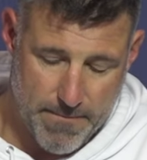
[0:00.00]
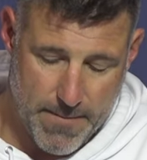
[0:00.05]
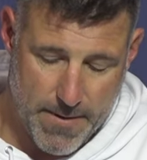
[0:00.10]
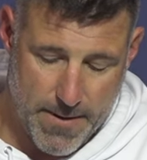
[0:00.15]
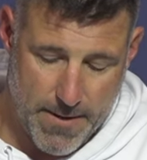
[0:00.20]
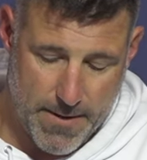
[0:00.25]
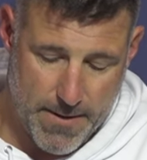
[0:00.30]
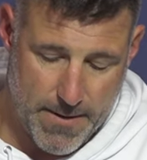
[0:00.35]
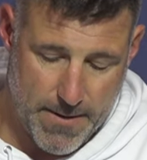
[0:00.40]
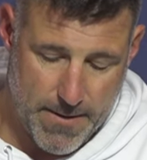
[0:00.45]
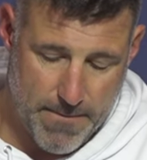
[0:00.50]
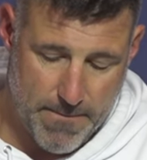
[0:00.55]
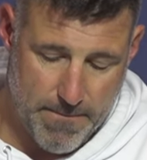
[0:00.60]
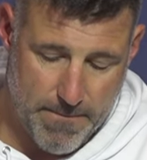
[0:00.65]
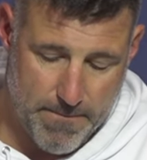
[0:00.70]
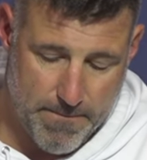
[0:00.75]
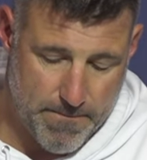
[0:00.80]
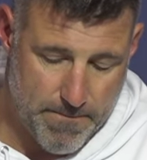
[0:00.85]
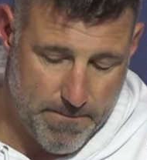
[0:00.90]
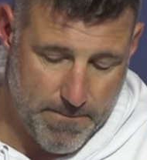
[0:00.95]
um,
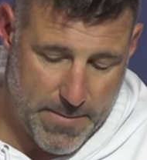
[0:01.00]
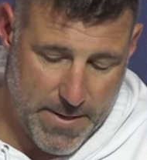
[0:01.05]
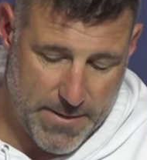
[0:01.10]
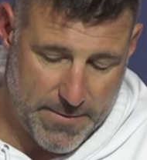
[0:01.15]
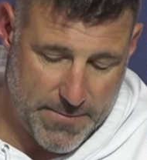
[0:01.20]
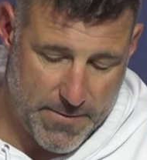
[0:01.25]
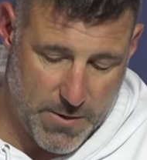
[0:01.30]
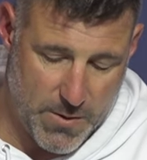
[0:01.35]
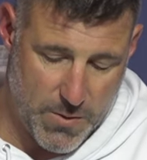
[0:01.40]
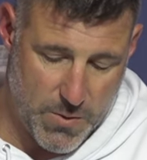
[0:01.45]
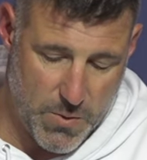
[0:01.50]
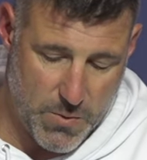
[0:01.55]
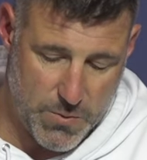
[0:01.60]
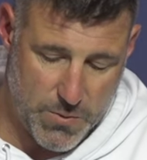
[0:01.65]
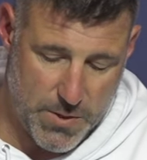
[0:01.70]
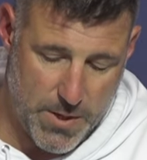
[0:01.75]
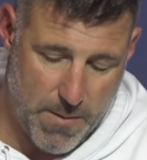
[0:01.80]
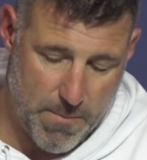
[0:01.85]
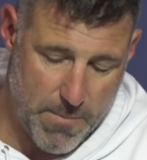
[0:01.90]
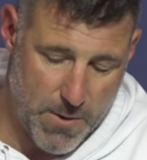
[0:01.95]
based on those
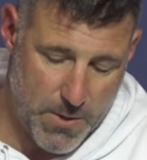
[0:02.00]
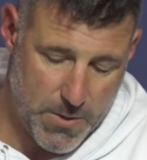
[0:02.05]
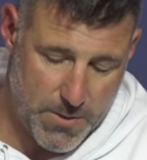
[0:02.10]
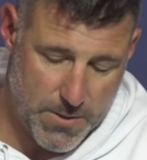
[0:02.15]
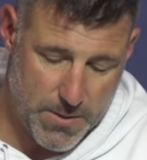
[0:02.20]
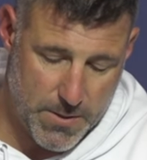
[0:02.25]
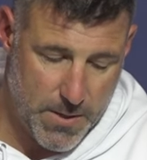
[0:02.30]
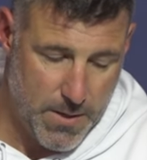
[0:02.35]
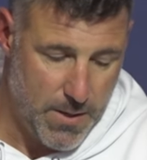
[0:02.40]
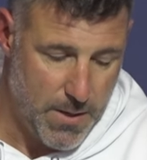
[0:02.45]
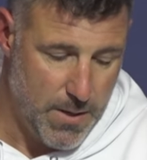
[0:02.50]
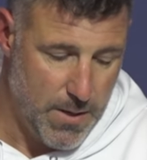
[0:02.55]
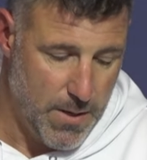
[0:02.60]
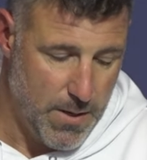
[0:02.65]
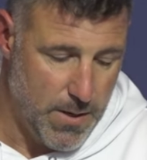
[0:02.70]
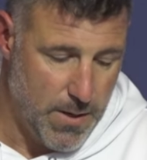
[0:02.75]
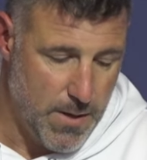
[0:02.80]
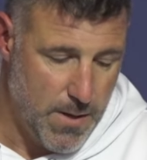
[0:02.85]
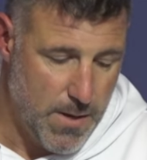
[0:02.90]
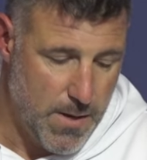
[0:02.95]
numbers.
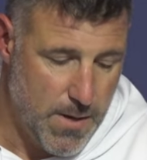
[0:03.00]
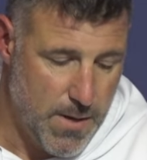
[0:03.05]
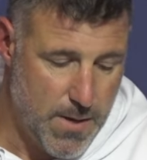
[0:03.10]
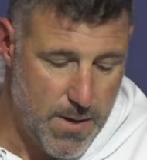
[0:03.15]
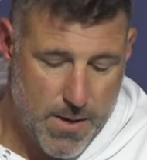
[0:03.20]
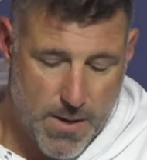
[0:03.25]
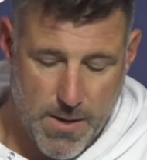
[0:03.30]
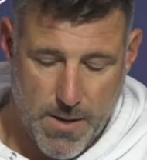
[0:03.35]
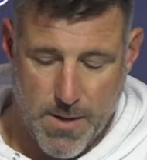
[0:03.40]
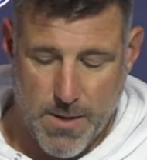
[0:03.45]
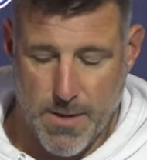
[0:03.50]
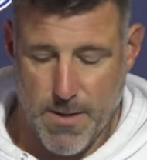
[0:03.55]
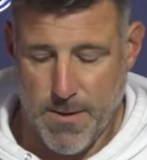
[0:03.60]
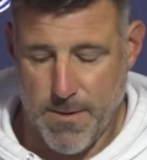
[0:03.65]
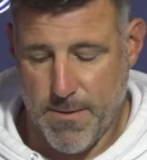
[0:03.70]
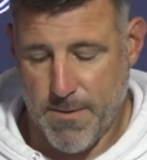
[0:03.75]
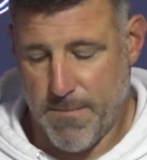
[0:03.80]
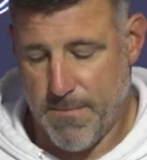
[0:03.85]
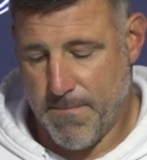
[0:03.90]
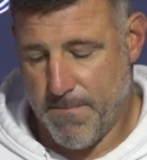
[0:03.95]

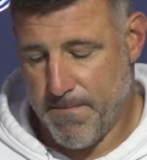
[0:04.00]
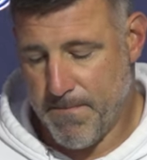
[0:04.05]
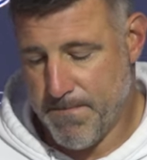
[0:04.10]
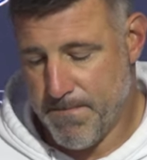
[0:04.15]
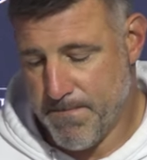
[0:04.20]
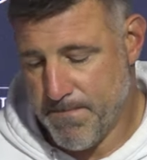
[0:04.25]
Um,